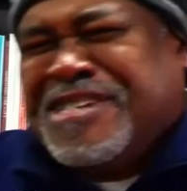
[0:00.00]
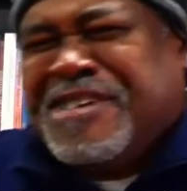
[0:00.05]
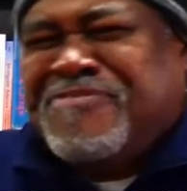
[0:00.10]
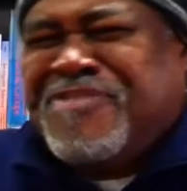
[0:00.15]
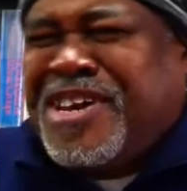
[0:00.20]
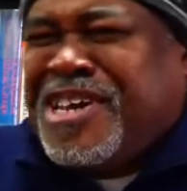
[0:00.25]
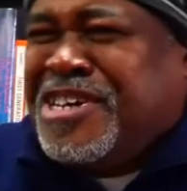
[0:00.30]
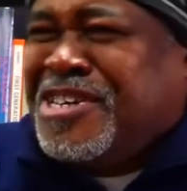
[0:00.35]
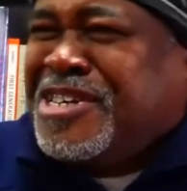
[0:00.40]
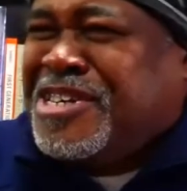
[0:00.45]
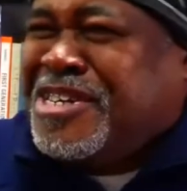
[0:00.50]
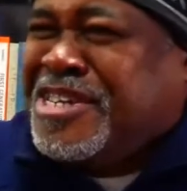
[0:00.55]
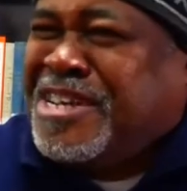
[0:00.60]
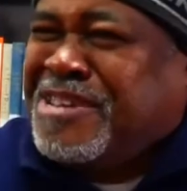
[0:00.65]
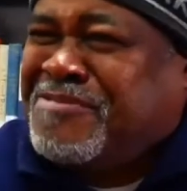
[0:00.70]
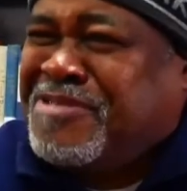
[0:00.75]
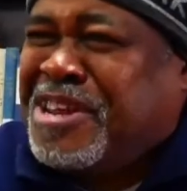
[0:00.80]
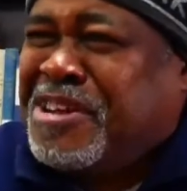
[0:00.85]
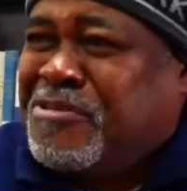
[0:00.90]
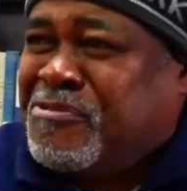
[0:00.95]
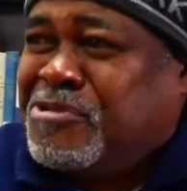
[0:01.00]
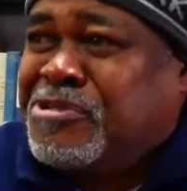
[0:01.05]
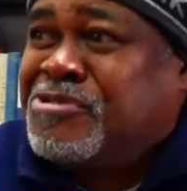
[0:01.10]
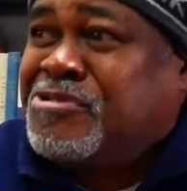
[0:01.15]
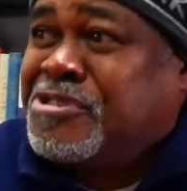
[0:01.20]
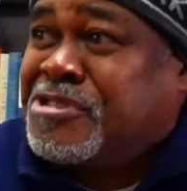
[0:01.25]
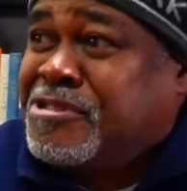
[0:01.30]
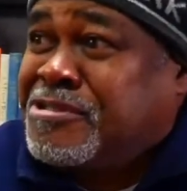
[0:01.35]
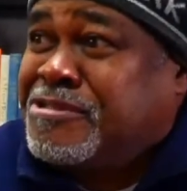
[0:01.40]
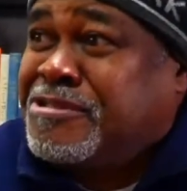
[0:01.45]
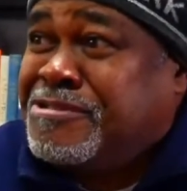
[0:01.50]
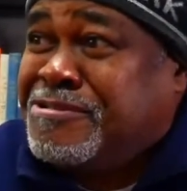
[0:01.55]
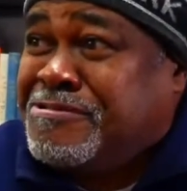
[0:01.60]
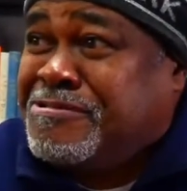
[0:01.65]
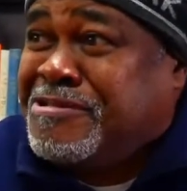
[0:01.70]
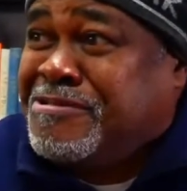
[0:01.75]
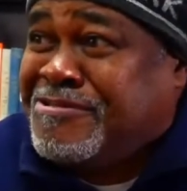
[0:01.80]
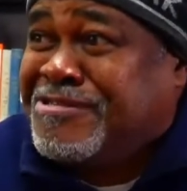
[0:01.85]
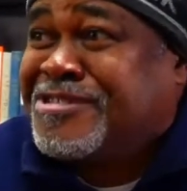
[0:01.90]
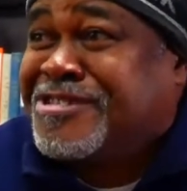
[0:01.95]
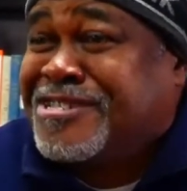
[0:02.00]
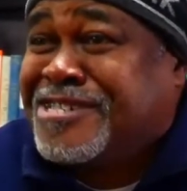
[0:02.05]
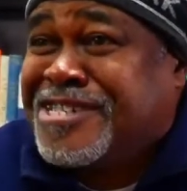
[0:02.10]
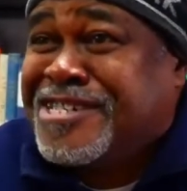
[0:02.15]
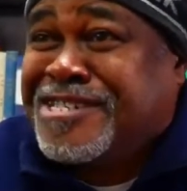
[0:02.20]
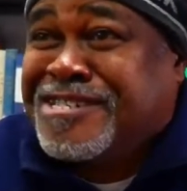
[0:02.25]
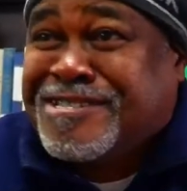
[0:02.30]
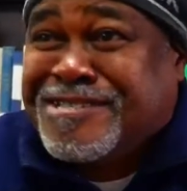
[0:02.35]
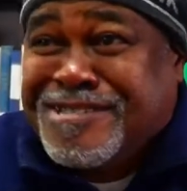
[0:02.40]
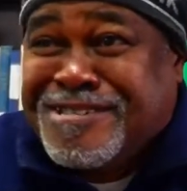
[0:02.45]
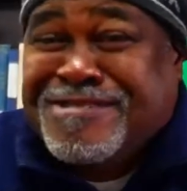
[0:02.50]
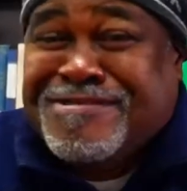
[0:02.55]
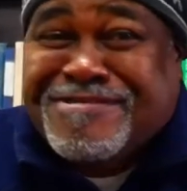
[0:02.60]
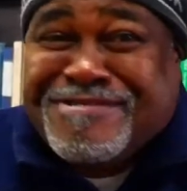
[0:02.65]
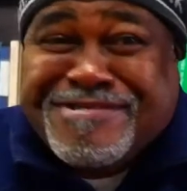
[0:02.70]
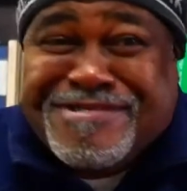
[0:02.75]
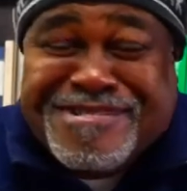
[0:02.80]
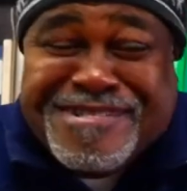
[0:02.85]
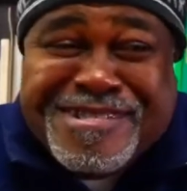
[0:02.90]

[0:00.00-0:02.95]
Everybody looking at me like, what you gonna do? What you gonna do?